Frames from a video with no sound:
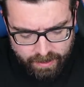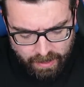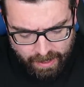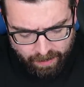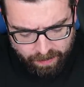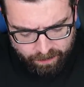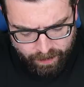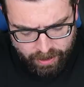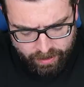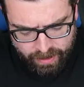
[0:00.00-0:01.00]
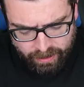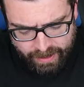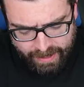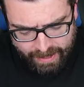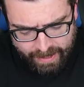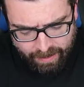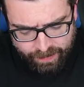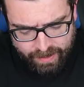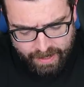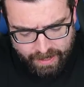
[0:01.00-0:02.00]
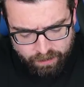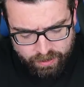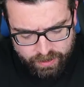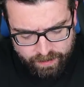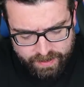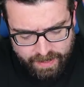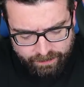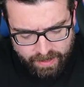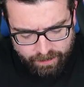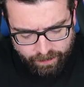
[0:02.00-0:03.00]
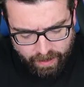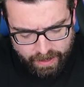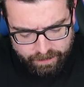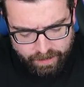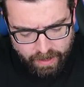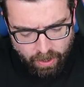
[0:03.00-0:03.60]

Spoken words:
and looking at it, I think they're the ones who are 75